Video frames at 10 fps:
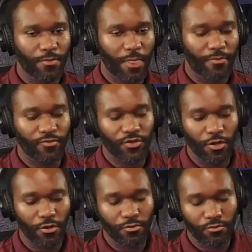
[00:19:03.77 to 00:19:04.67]
And
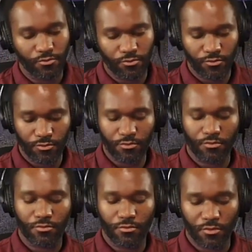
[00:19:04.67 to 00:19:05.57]
so
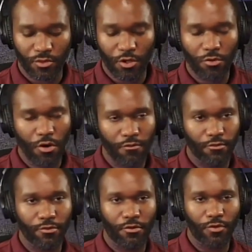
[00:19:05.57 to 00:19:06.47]
go over
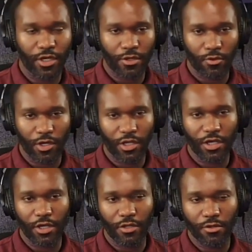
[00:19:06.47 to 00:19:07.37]
real quick
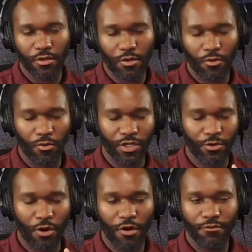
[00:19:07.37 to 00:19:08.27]
again what your
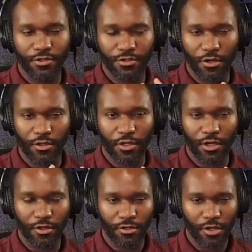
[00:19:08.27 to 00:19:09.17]
offerings are
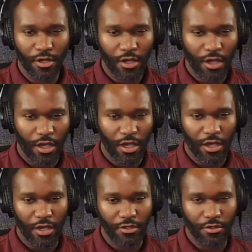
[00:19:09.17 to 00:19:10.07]
there,
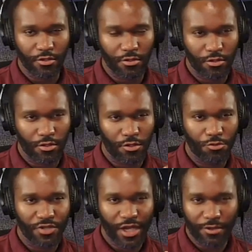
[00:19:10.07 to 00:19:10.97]
and you
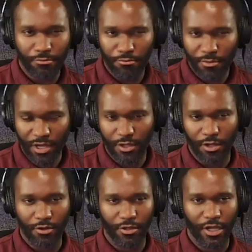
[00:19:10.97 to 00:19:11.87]
take
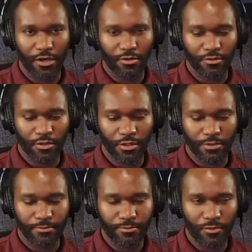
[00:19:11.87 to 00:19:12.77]
Medicare
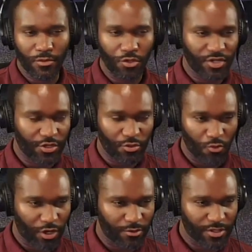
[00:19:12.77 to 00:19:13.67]
now. You said you
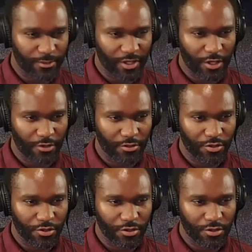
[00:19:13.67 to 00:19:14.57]
work with some of the other
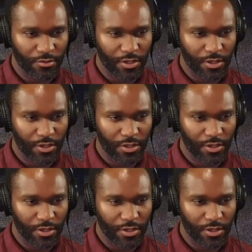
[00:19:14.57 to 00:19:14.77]
insurance as well?